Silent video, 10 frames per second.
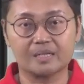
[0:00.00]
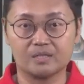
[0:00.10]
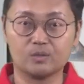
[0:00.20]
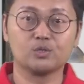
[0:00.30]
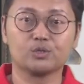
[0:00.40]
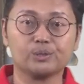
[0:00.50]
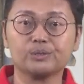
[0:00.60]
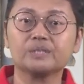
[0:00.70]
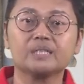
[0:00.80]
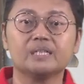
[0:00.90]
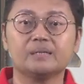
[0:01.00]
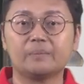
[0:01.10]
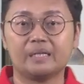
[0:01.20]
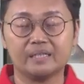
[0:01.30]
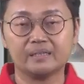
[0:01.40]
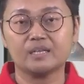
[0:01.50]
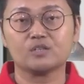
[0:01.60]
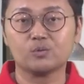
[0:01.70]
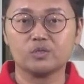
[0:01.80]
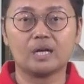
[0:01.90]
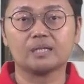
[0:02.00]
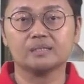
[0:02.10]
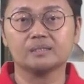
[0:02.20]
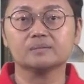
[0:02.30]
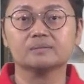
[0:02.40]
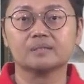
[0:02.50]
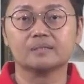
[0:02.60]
as usual, many things to juggle.